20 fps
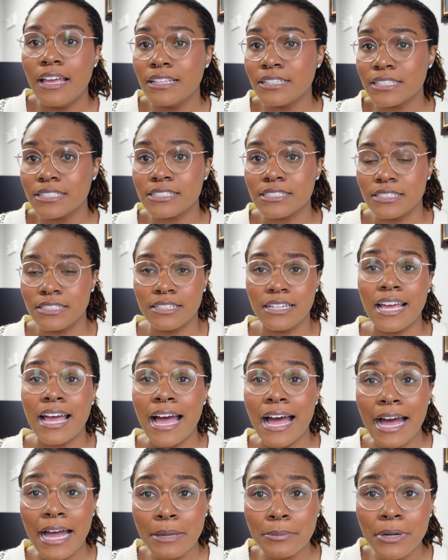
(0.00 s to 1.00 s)
And listen,
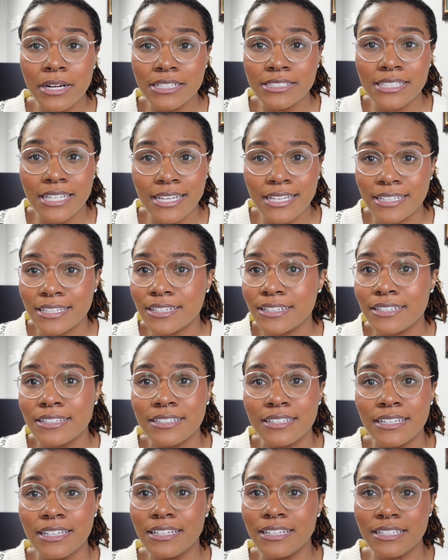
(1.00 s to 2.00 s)
I partake
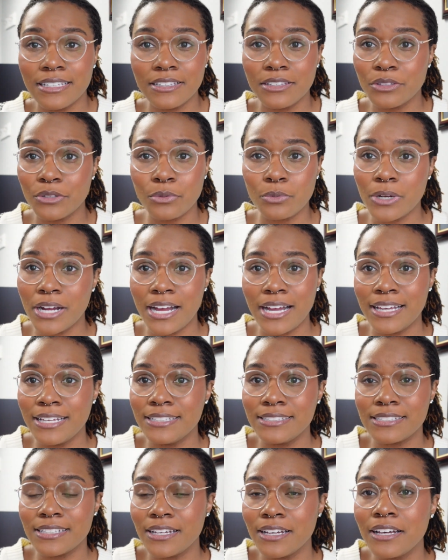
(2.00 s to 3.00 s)
in the
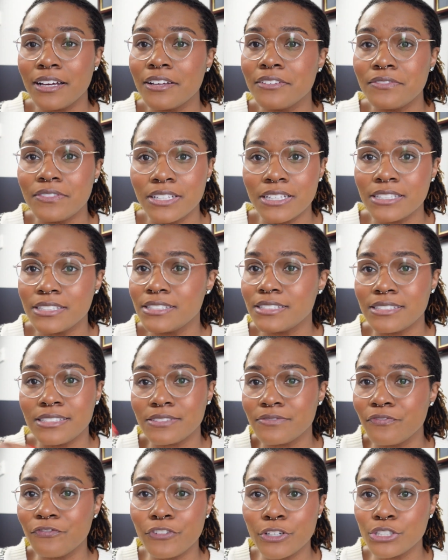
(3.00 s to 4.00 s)
rise of this
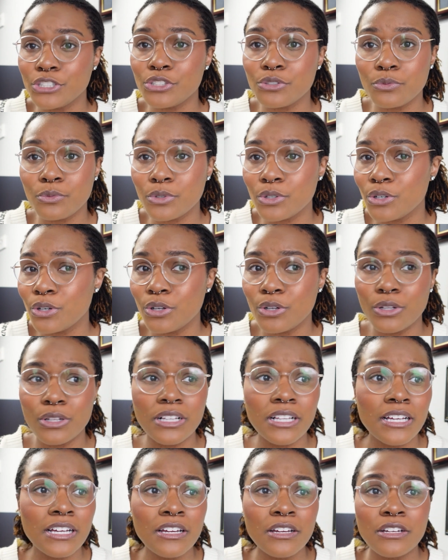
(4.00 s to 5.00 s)

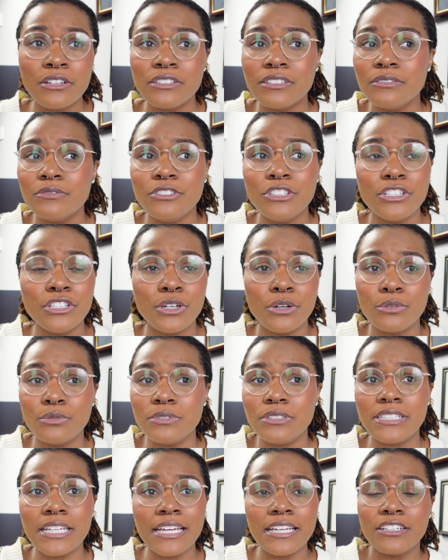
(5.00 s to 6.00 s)
virtual,
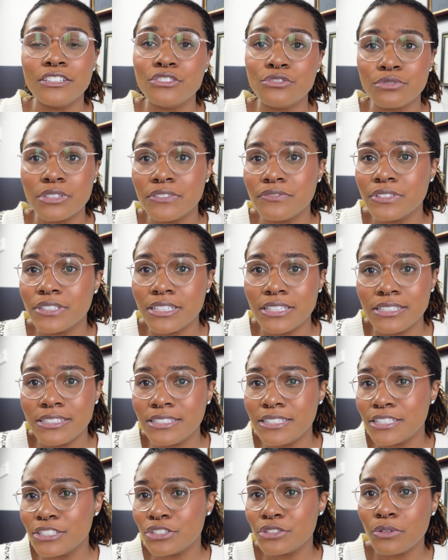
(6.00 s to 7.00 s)
data-driven
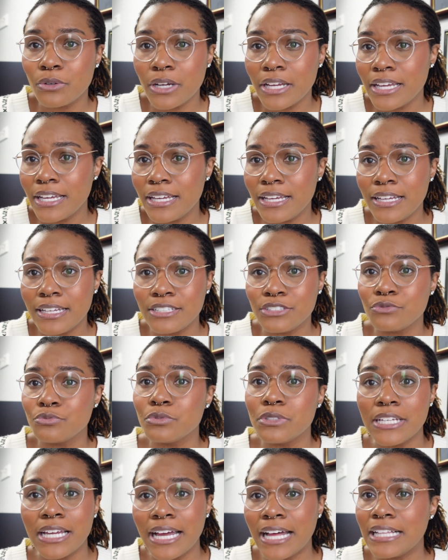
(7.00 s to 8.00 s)
digital age
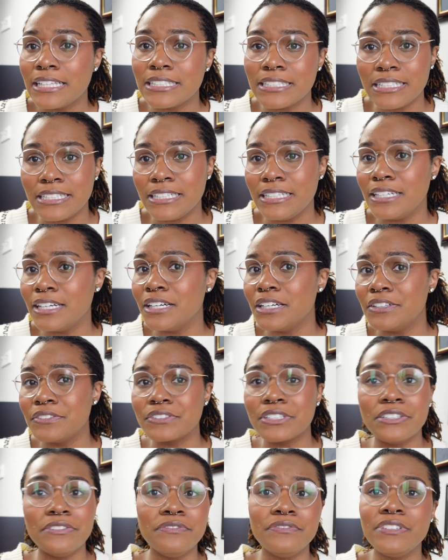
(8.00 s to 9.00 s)
reality of
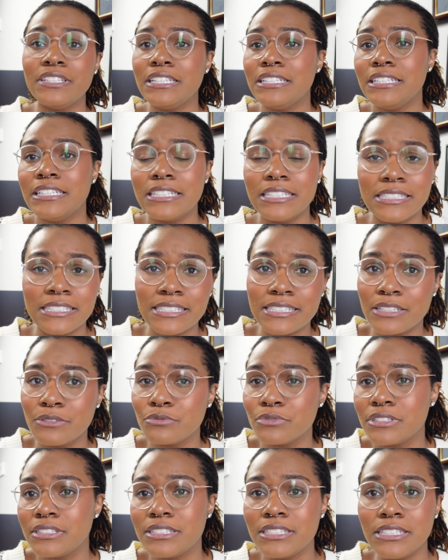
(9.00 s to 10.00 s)
convenience in
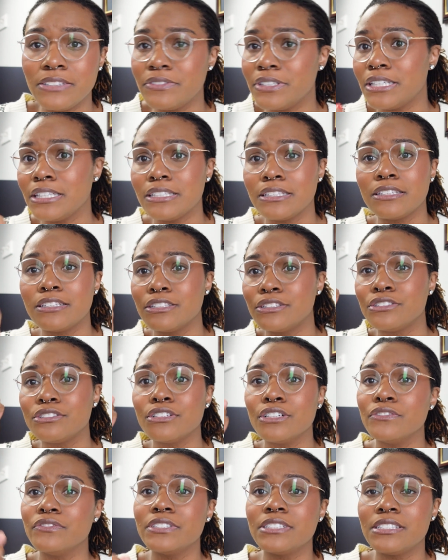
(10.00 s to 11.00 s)
receiving the
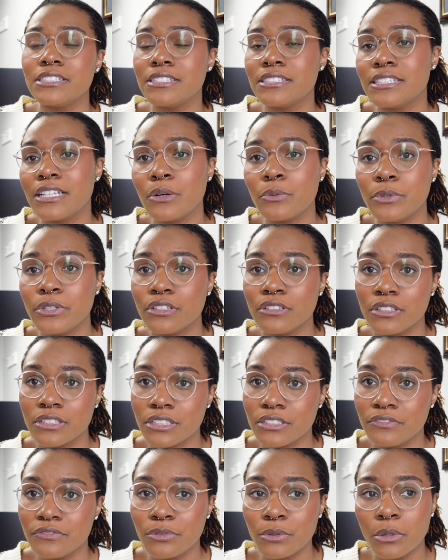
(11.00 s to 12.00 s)
services that we are
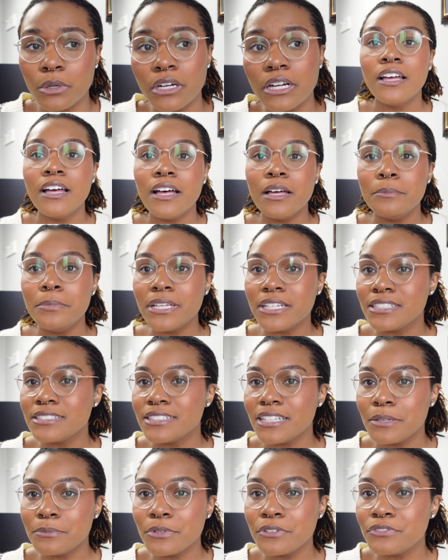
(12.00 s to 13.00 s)
looking for. A big
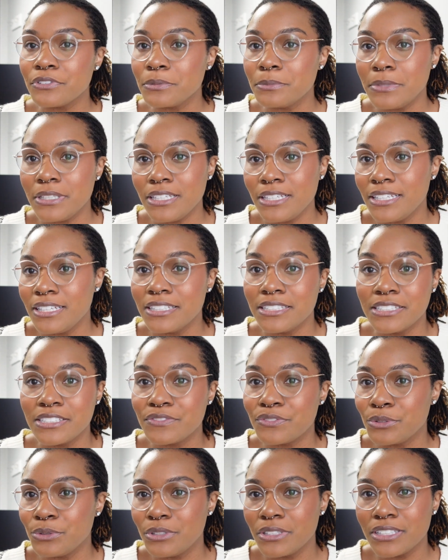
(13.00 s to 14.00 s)
example for me is
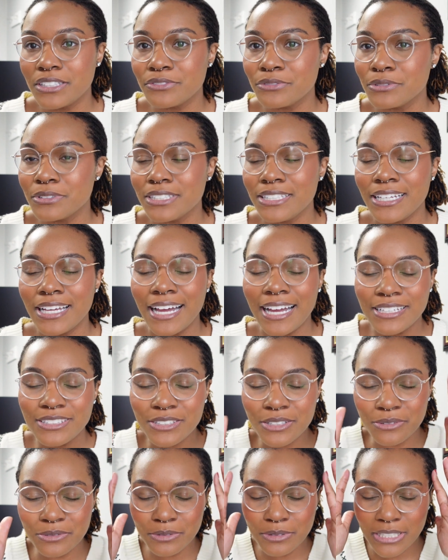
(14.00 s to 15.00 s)
food delivery. I
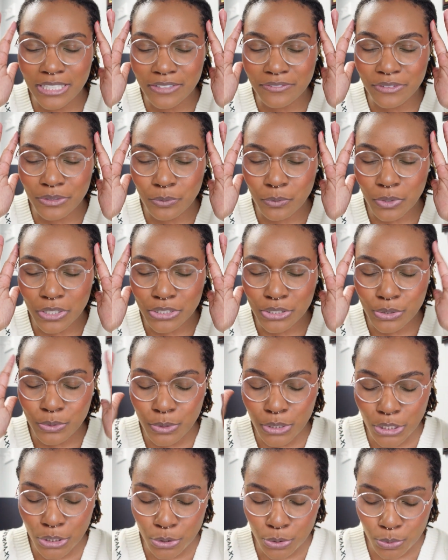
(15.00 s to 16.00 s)
don't even want to
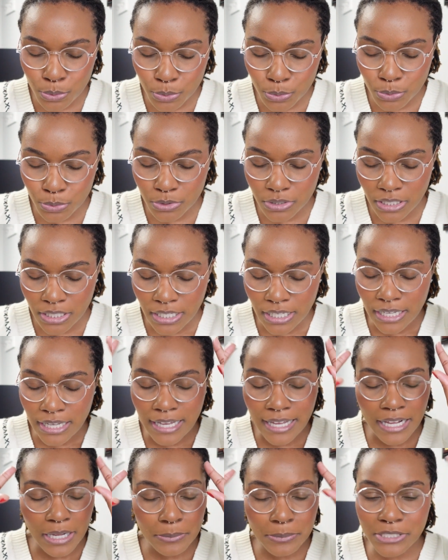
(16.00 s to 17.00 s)
know
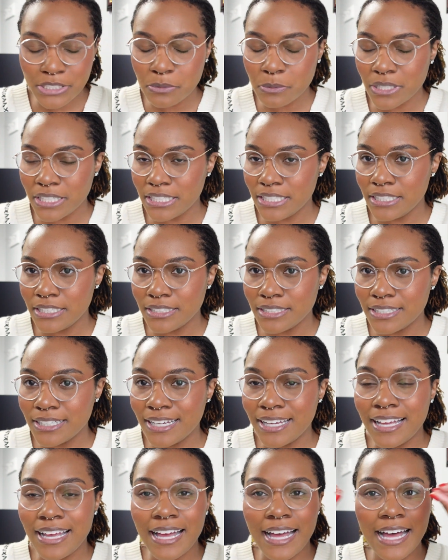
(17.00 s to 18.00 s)
how much money
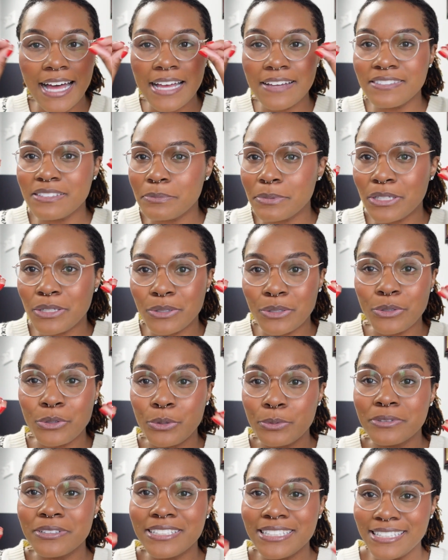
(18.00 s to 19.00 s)
I have spent on
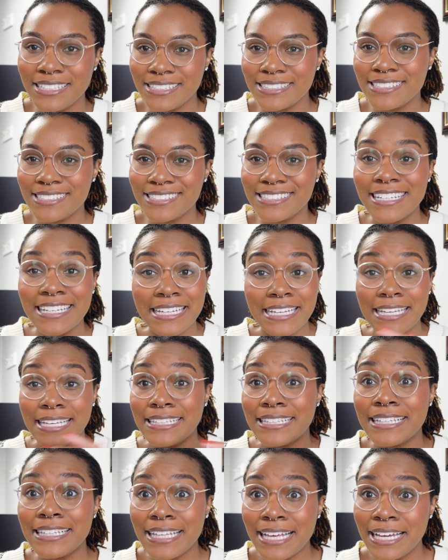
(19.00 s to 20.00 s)
Uber Eats in
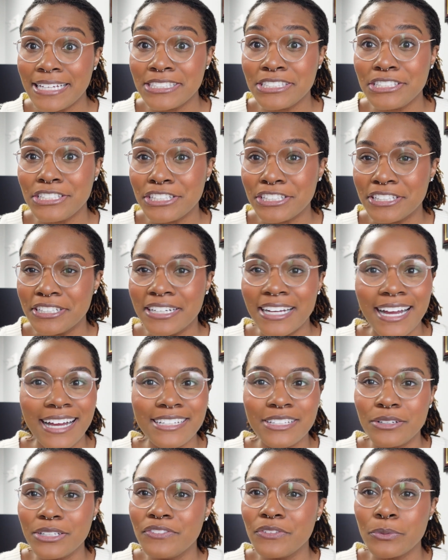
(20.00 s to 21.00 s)
the last year. I
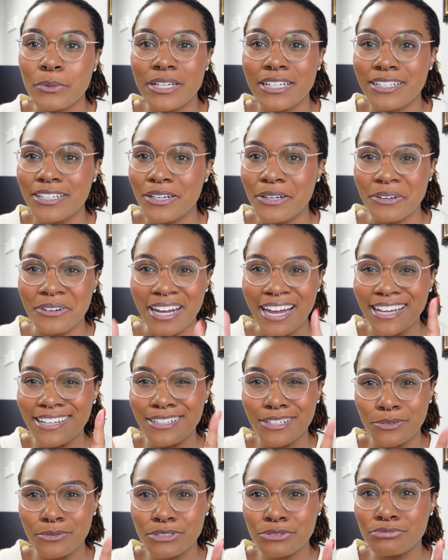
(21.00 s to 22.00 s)
don't even want to know. I
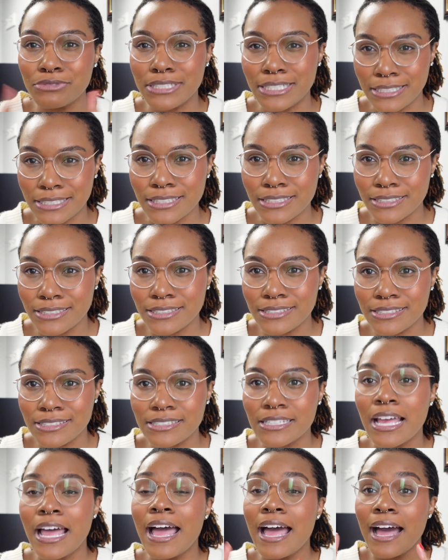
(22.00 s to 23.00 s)
know it's
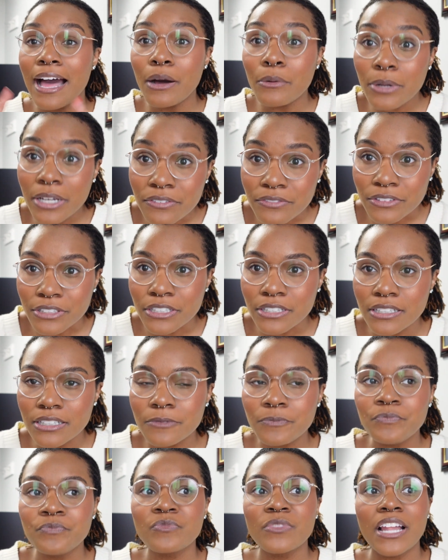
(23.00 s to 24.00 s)
ridiculous. However,
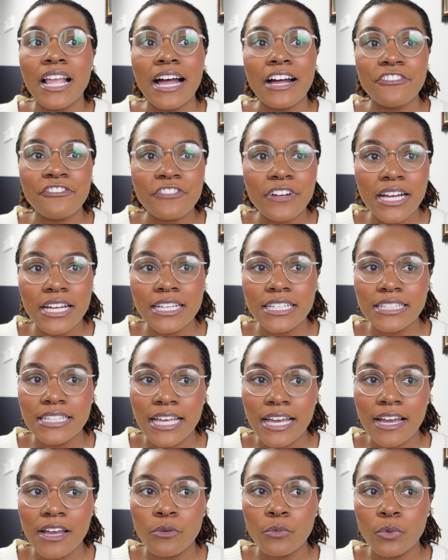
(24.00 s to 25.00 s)
I find
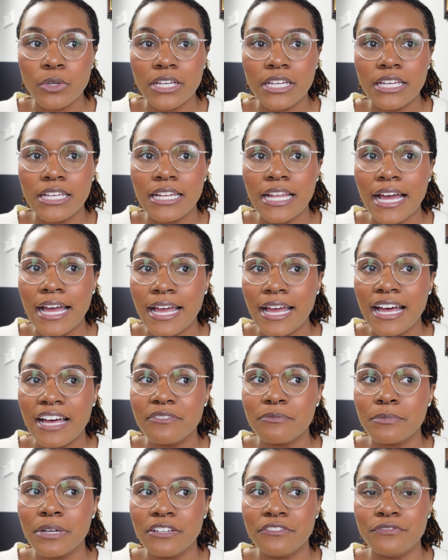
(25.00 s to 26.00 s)
that when I
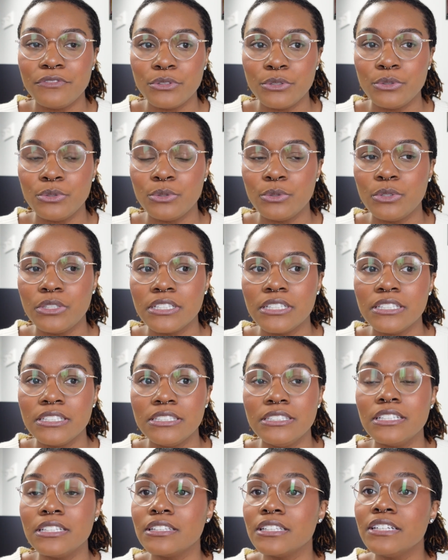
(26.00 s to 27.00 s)
have my food
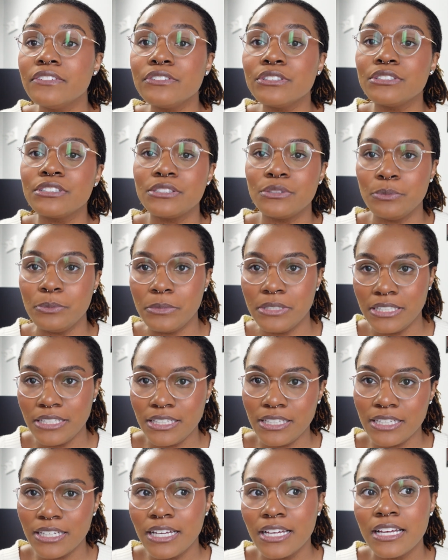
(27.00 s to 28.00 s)
delivered to
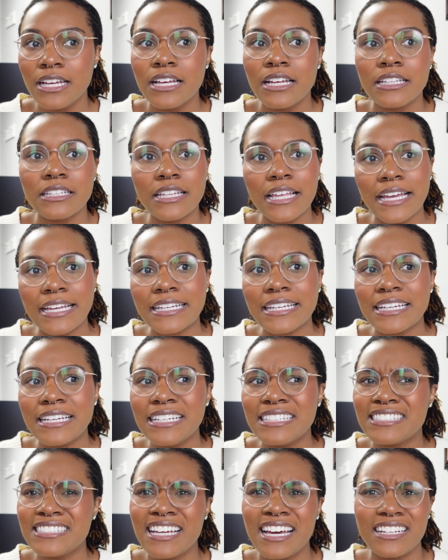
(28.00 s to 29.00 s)
me, like,
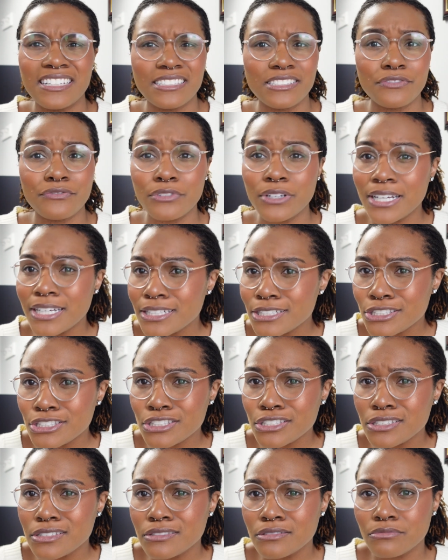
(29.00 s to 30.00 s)
it's not as
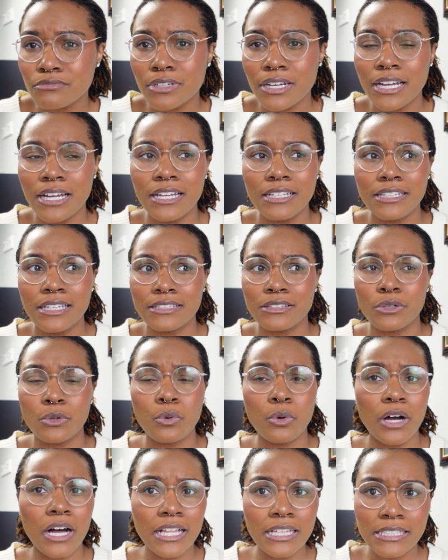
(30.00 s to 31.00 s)
fresh, right? Like, the
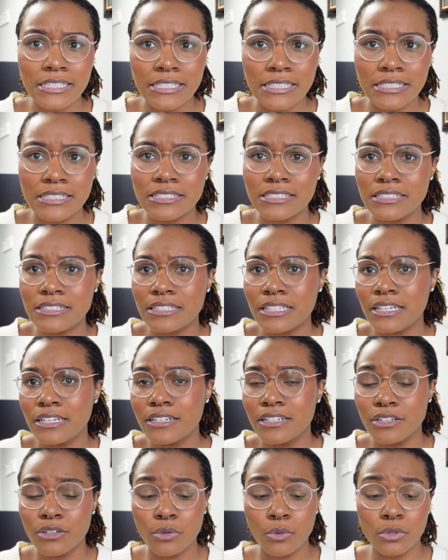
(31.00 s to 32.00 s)
quality isn't
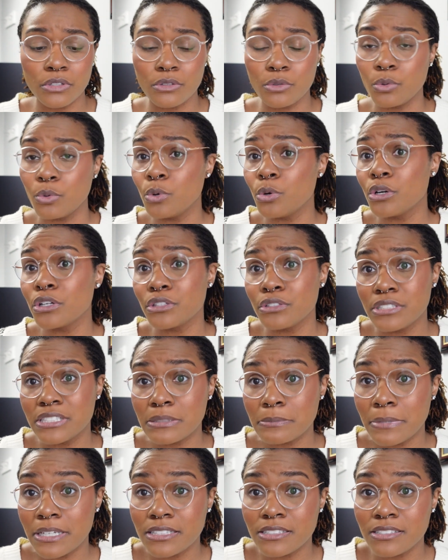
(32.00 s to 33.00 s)
there, or the order is
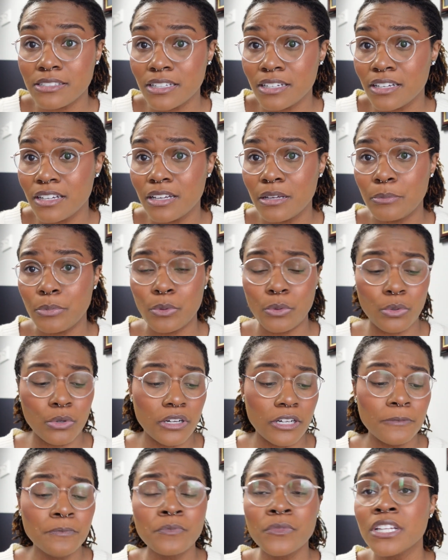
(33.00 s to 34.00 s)
messed up,
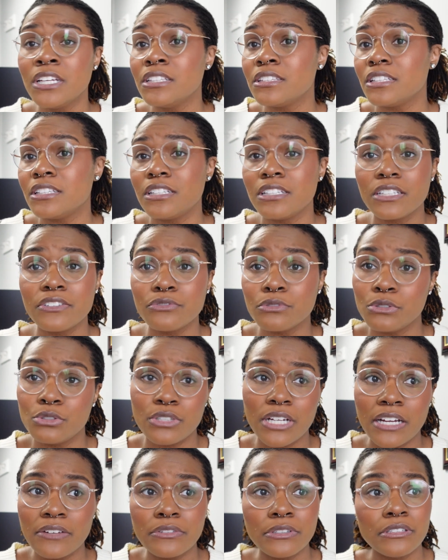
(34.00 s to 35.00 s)
or the delivery
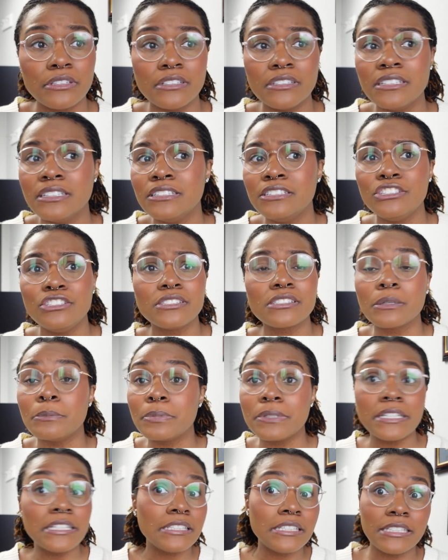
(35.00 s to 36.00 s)
driver just
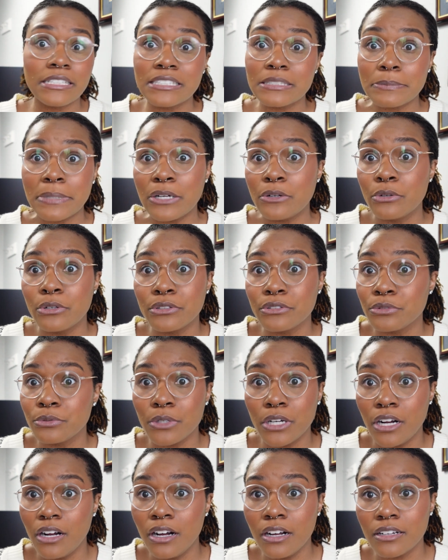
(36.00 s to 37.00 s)
completely gets my order
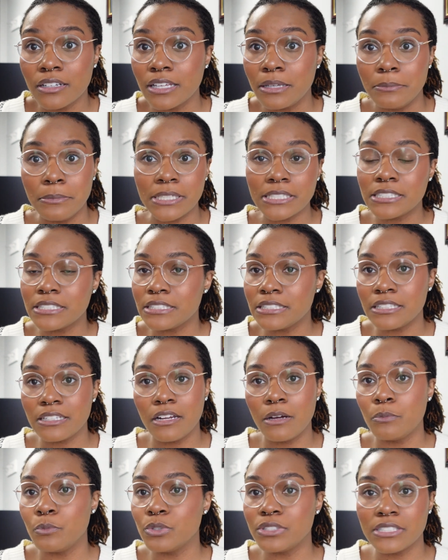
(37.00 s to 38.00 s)
wrong and mixes it
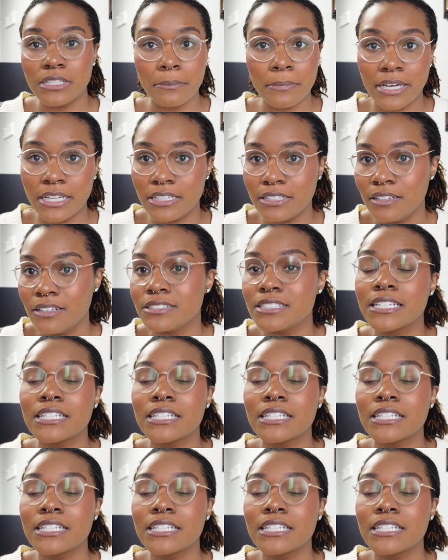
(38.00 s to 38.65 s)
up with somebody else.